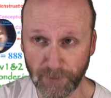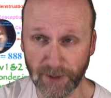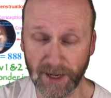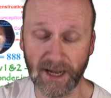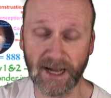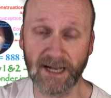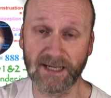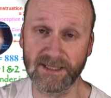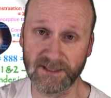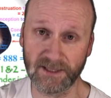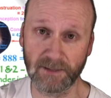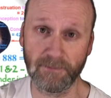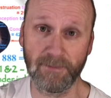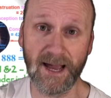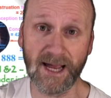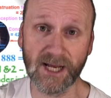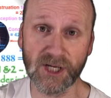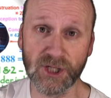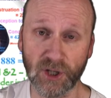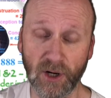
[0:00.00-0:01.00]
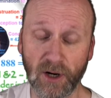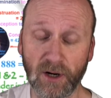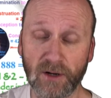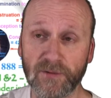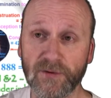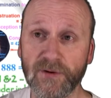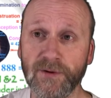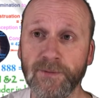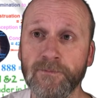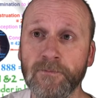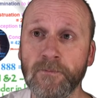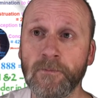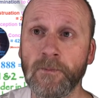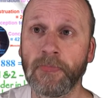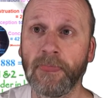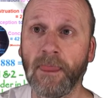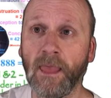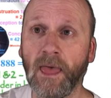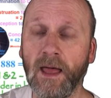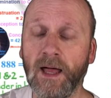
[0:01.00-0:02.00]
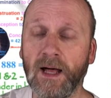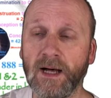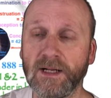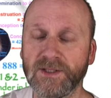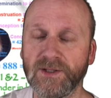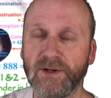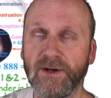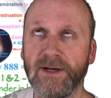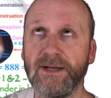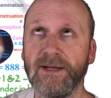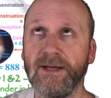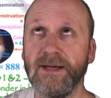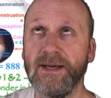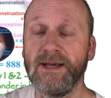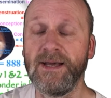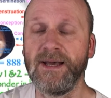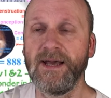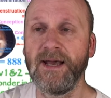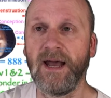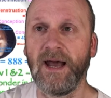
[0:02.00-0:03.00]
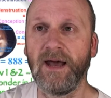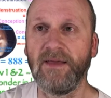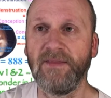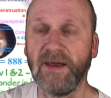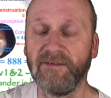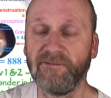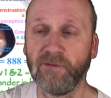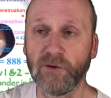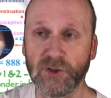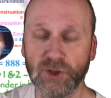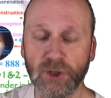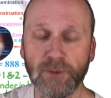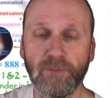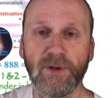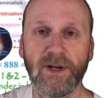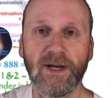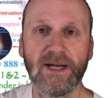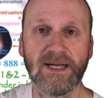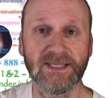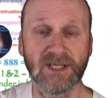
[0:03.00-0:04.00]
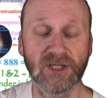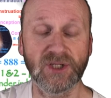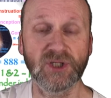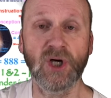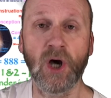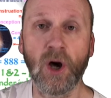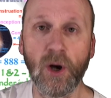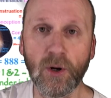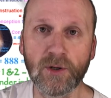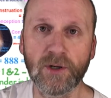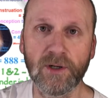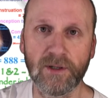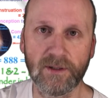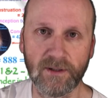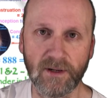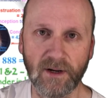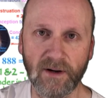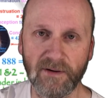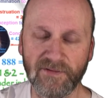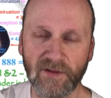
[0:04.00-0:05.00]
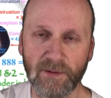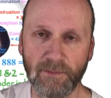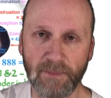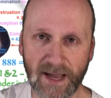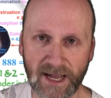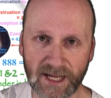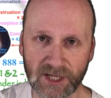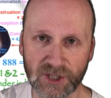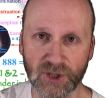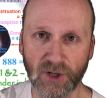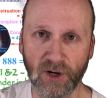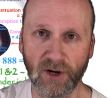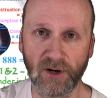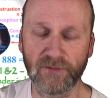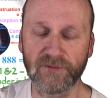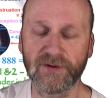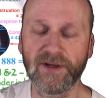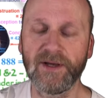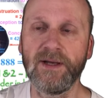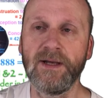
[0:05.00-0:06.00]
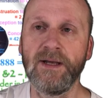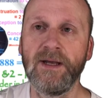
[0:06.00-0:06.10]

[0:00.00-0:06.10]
as the man-child, and therefore Jupiter is a token of the man-child.